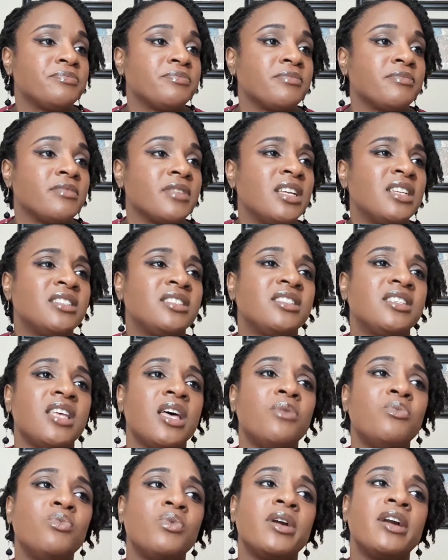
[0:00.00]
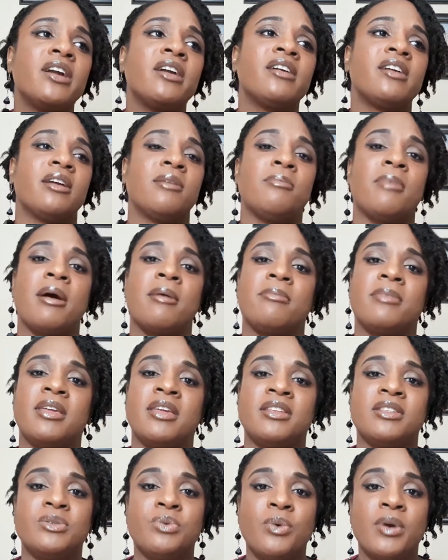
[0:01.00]
somewhere in my
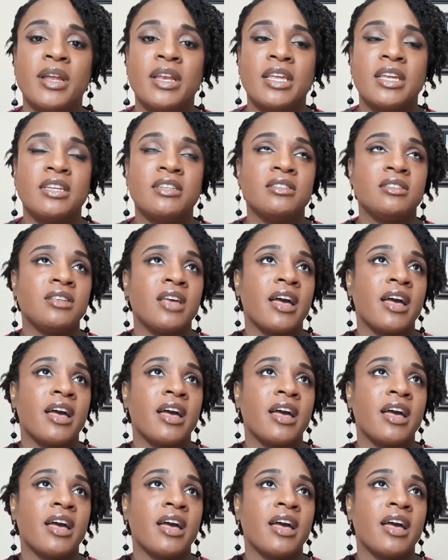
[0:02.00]
mid-20s,